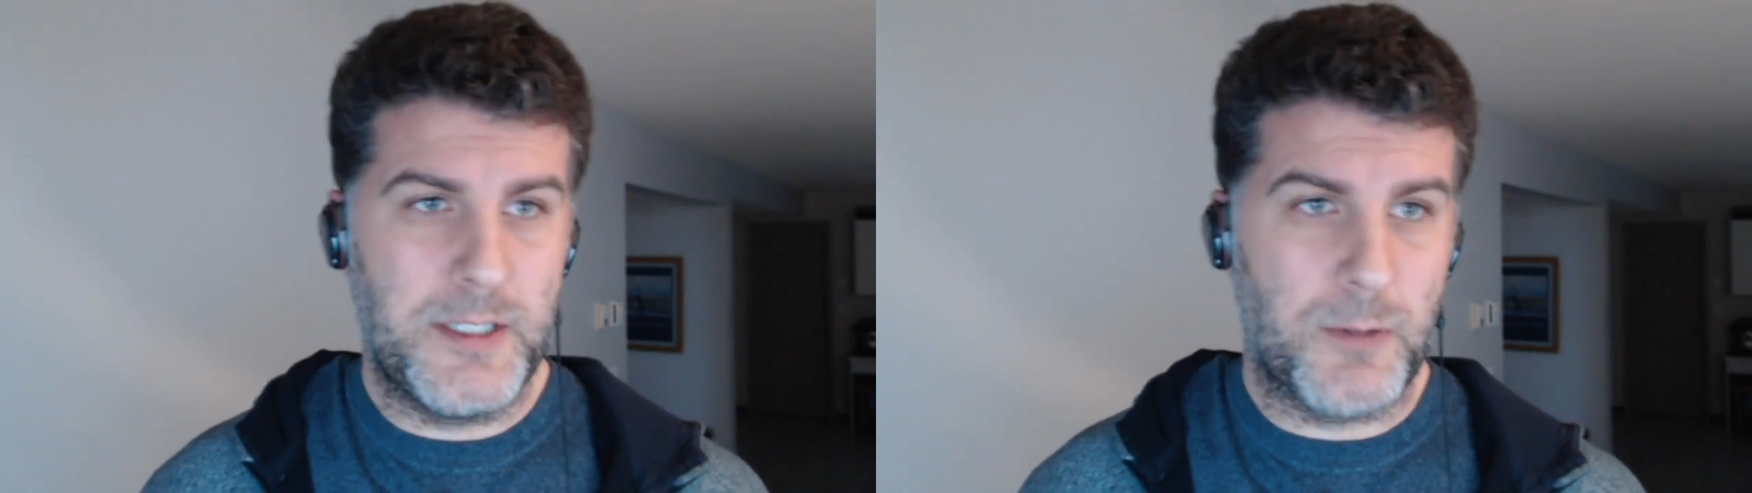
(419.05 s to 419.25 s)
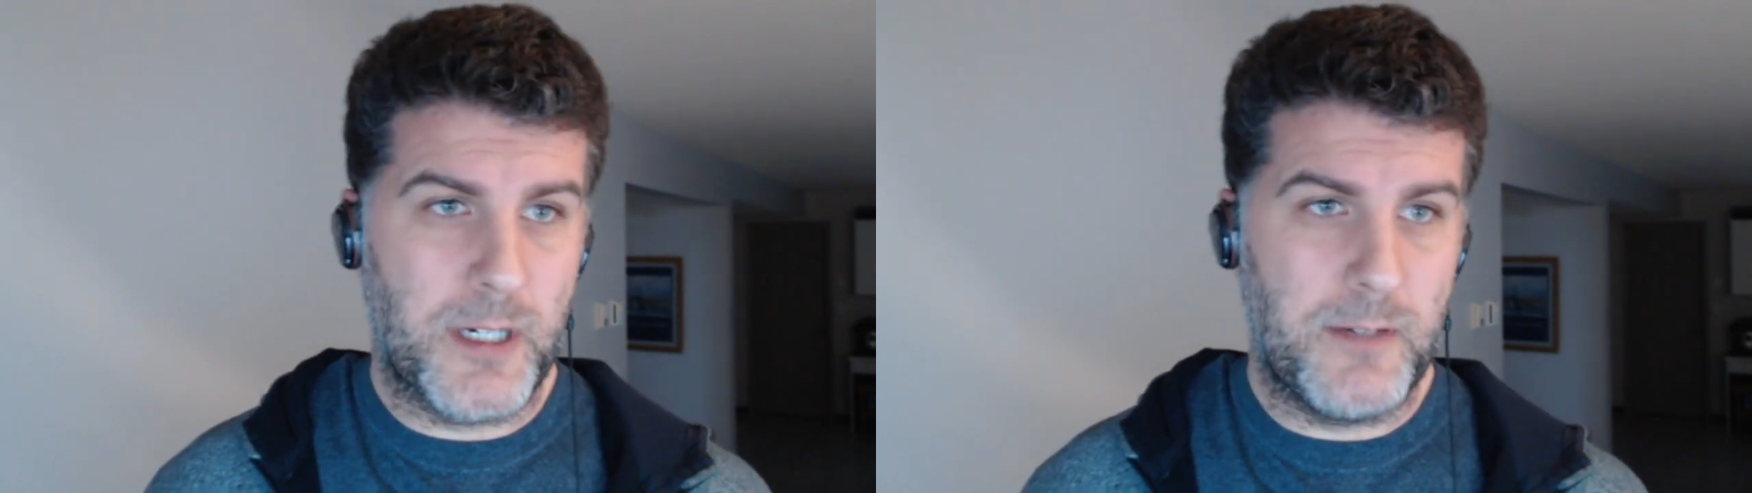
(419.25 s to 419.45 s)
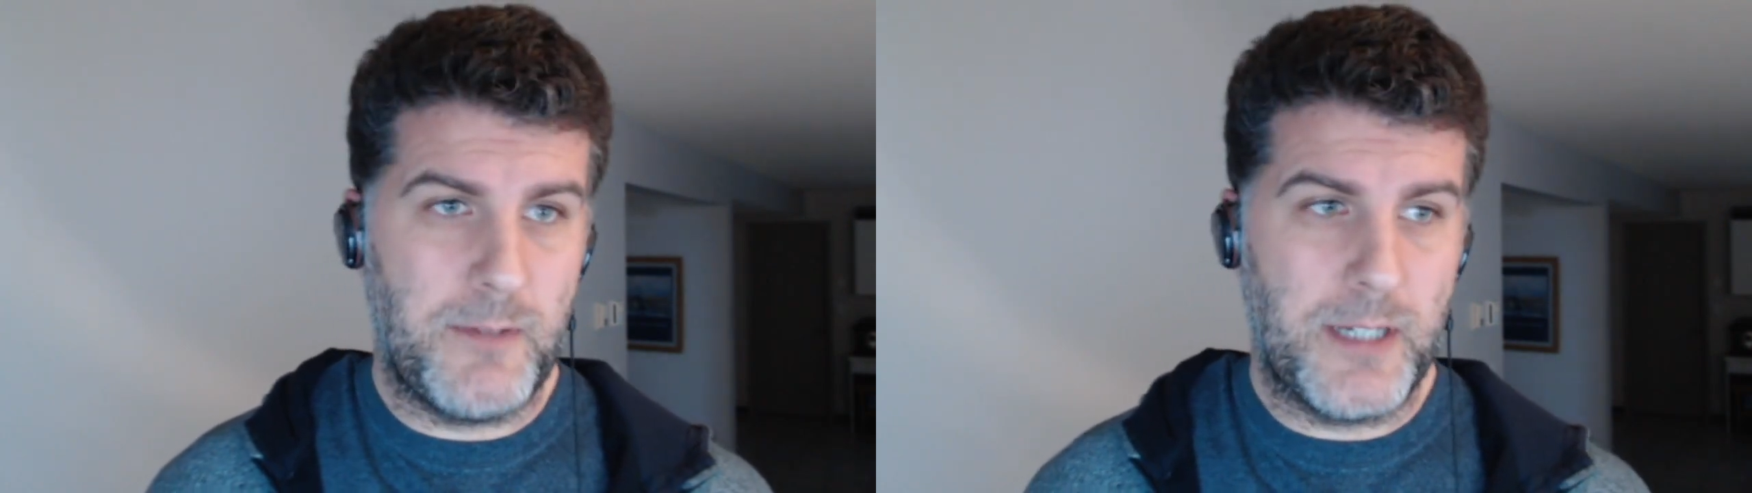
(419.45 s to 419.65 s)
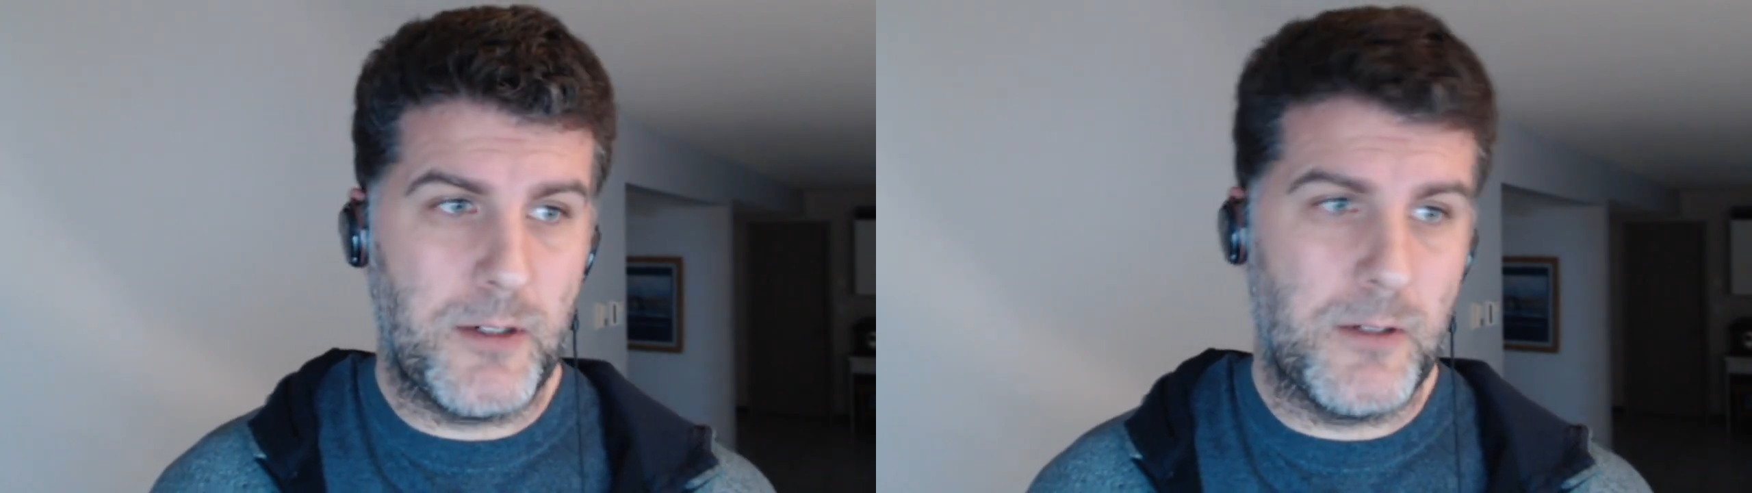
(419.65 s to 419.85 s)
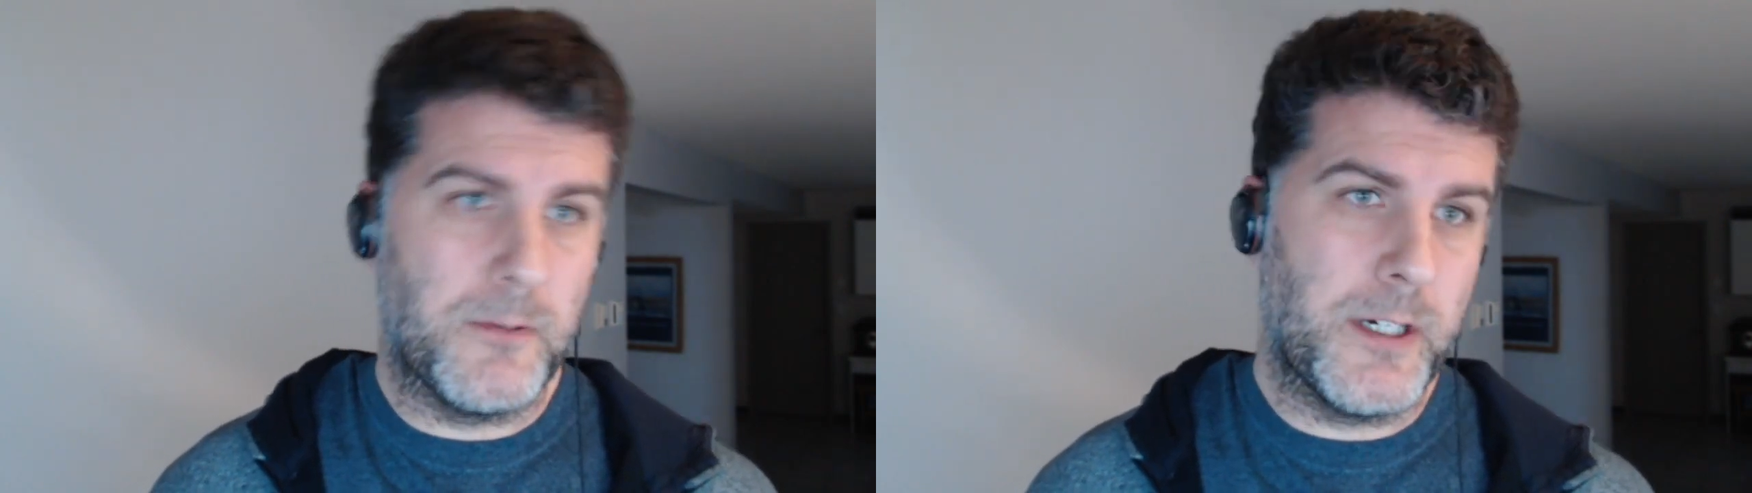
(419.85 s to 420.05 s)
to work in
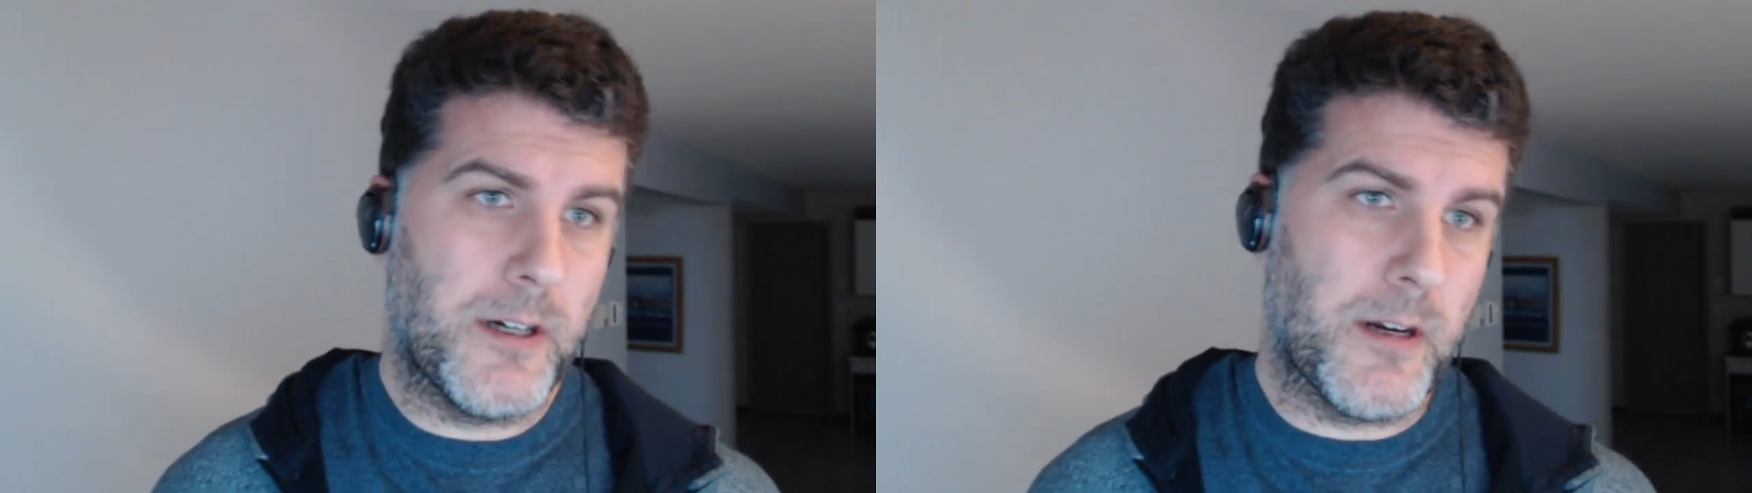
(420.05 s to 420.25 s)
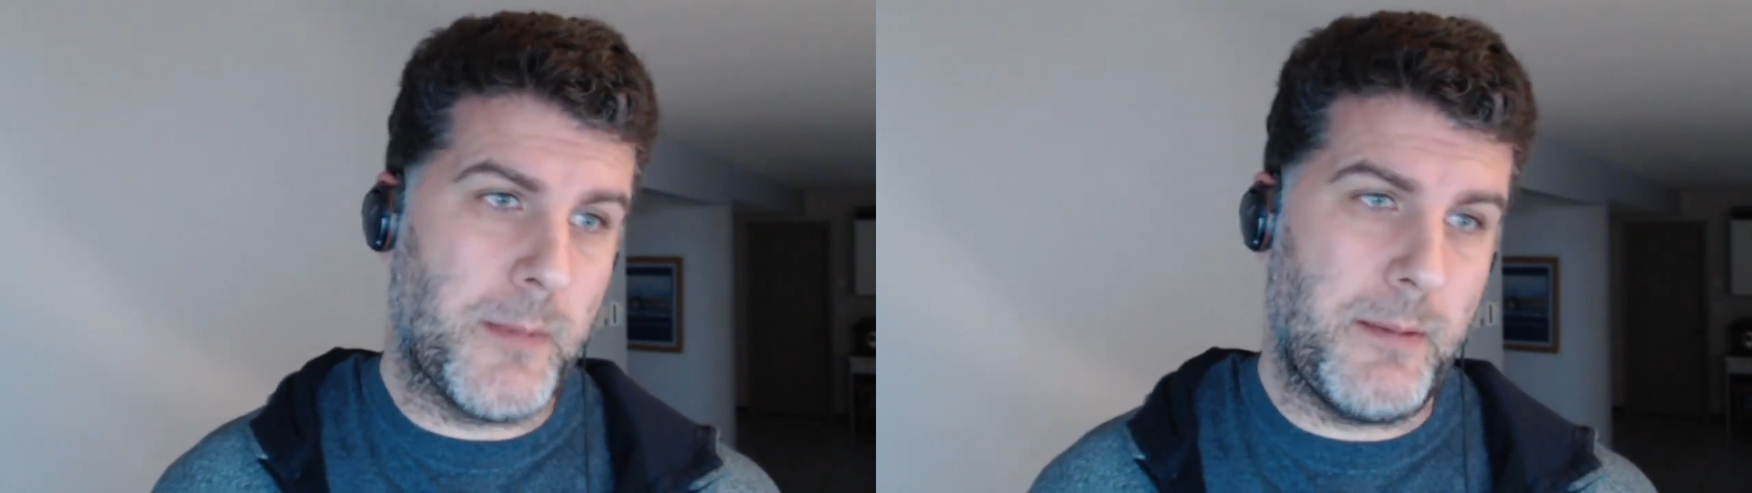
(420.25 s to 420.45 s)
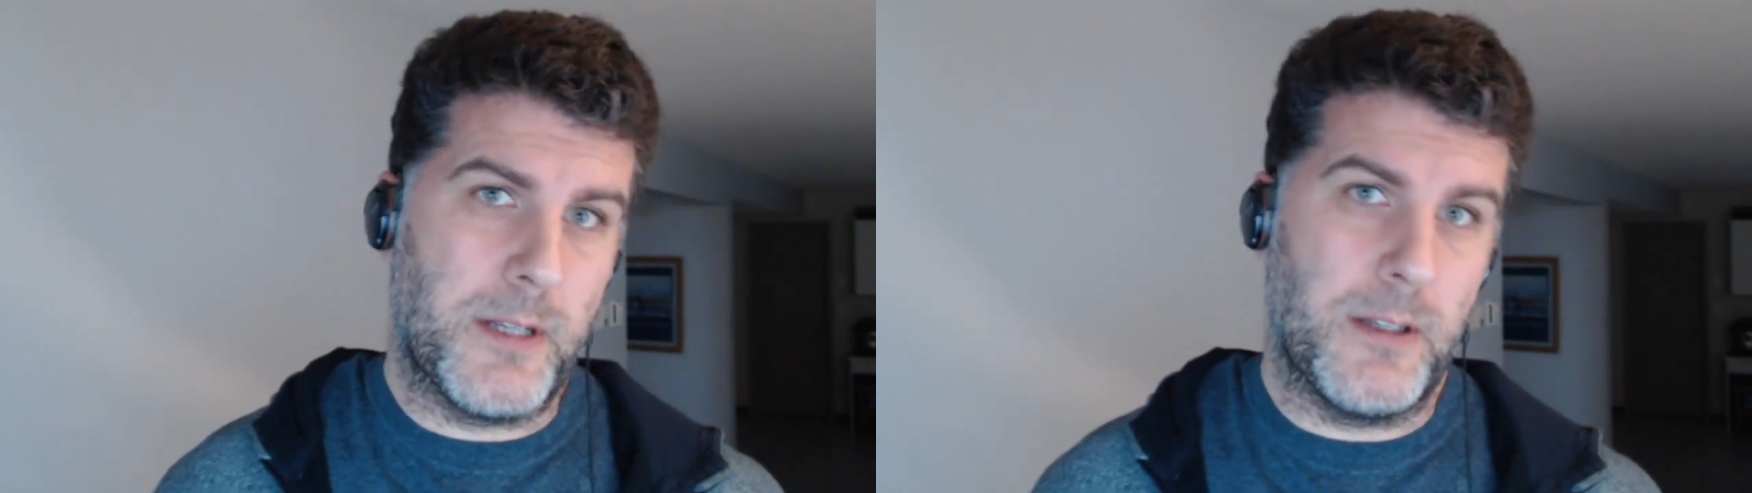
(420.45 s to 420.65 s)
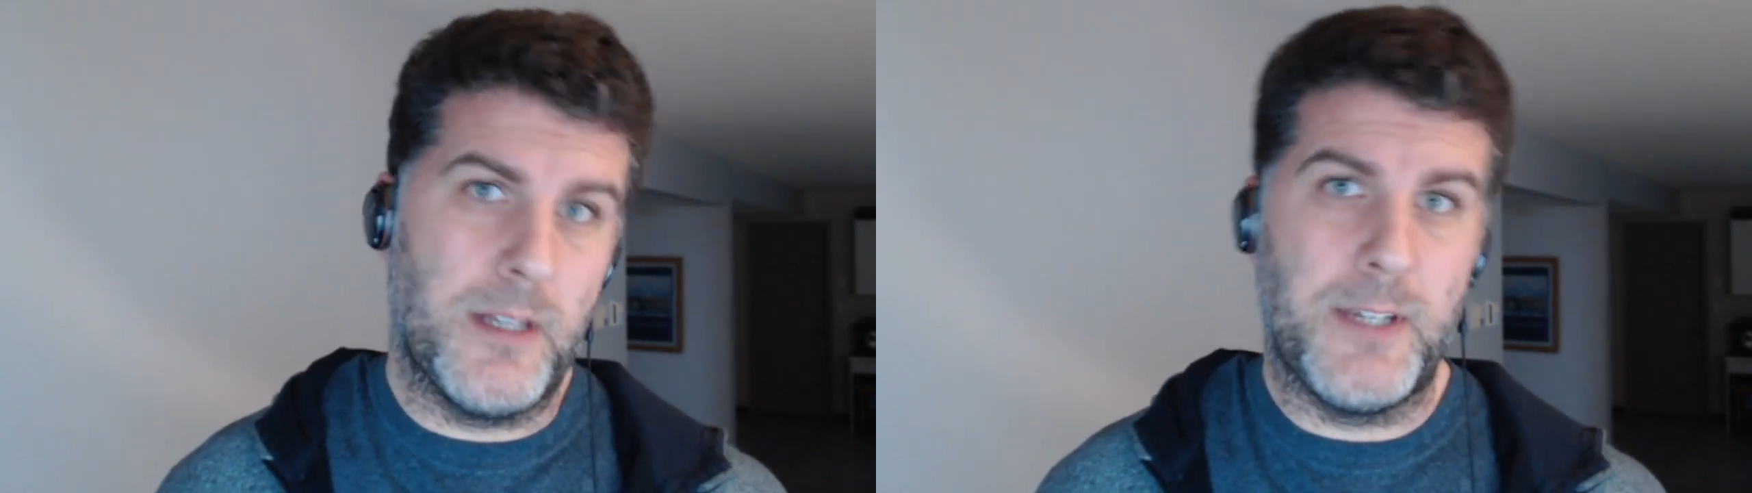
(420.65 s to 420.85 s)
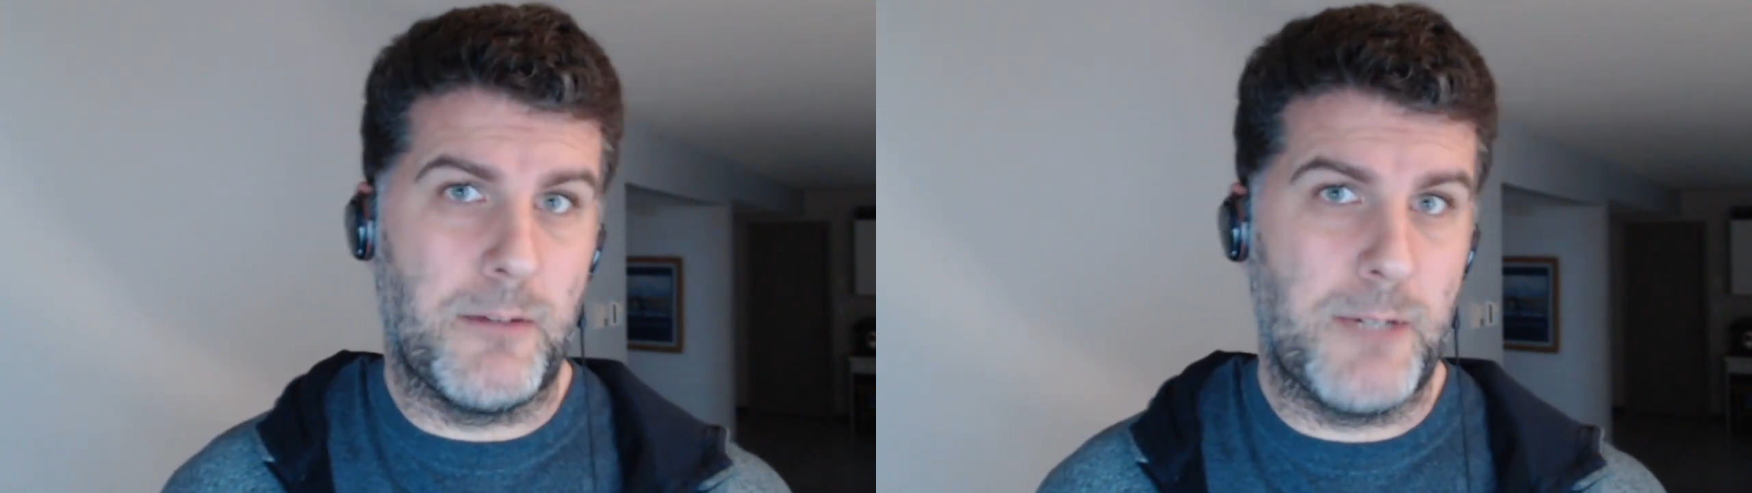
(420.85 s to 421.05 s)
Vancouver, or maybe they're living in